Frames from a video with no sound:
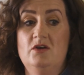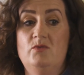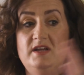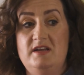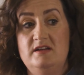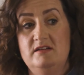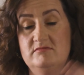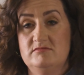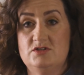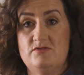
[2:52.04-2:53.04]
We
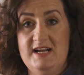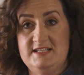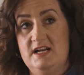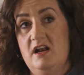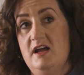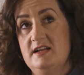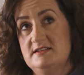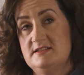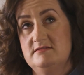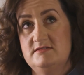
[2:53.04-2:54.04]
direct to
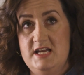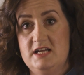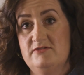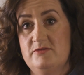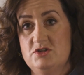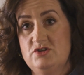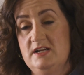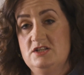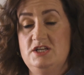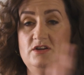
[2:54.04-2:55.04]
client, taking it from
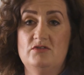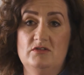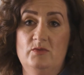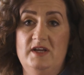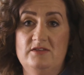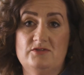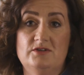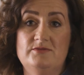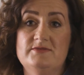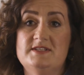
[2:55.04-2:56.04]
strategy all the way
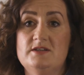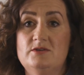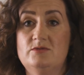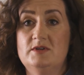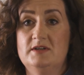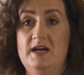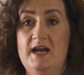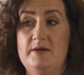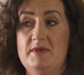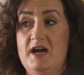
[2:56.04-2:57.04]
through. So
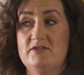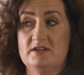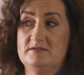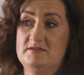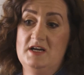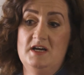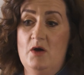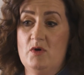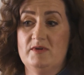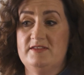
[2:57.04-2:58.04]
I
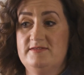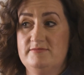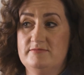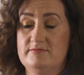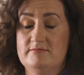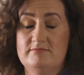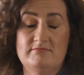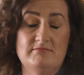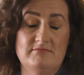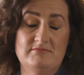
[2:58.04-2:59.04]
work with
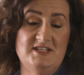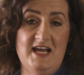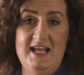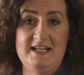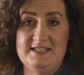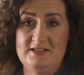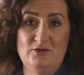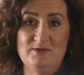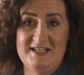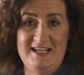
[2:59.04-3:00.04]
Dan Henson,
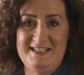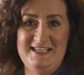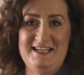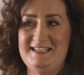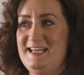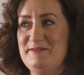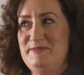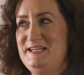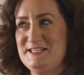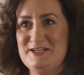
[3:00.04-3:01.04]
who was an NCAD, and
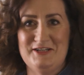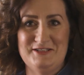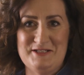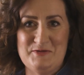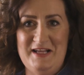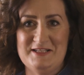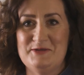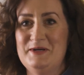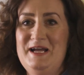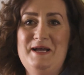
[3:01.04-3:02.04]
Pete Snodden as well.
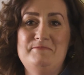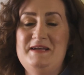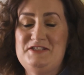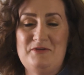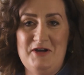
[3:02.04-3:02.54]
So mates from